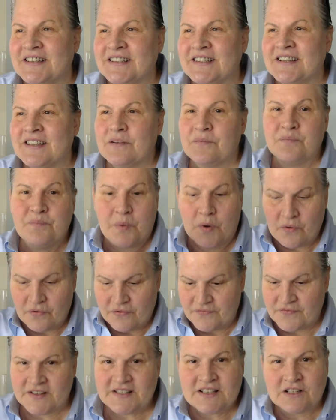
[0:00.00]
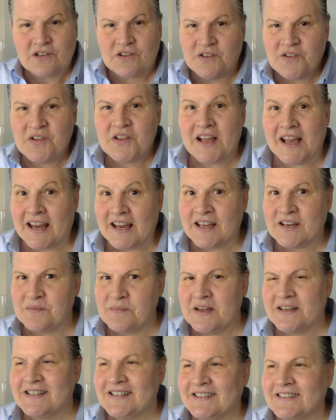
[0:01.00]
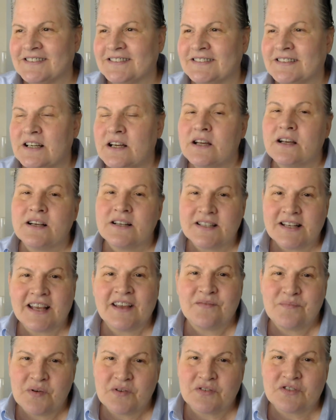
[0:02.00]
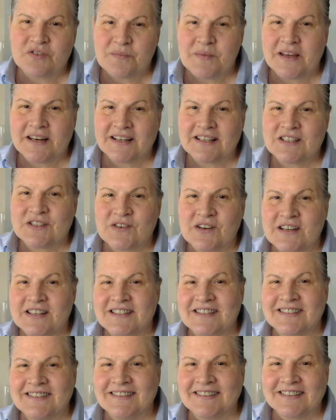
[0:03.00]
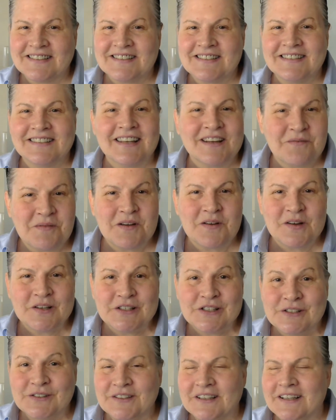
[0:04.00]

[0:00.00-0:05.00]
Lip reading: both physical and mental, because I have post-traumatic stress, like we all do.